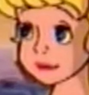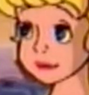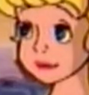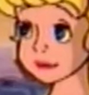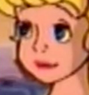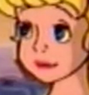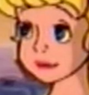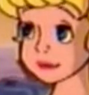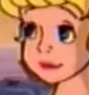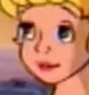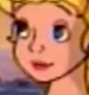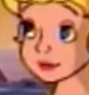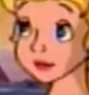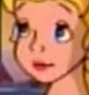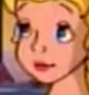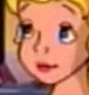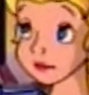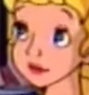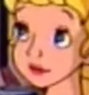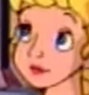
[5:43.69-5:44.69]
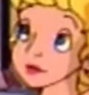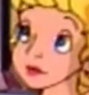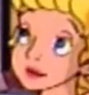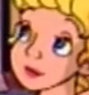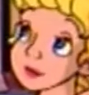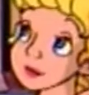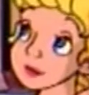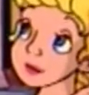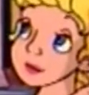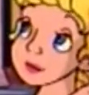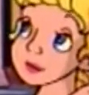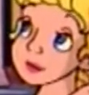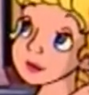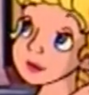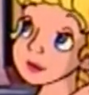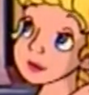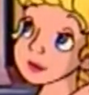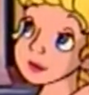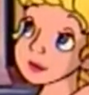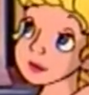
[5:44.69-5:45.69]
You children shouldn't have come.
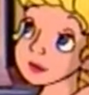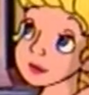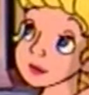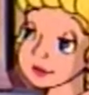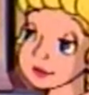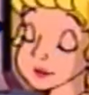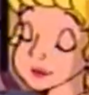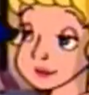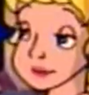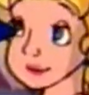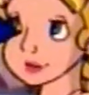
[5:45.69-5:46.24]
It's not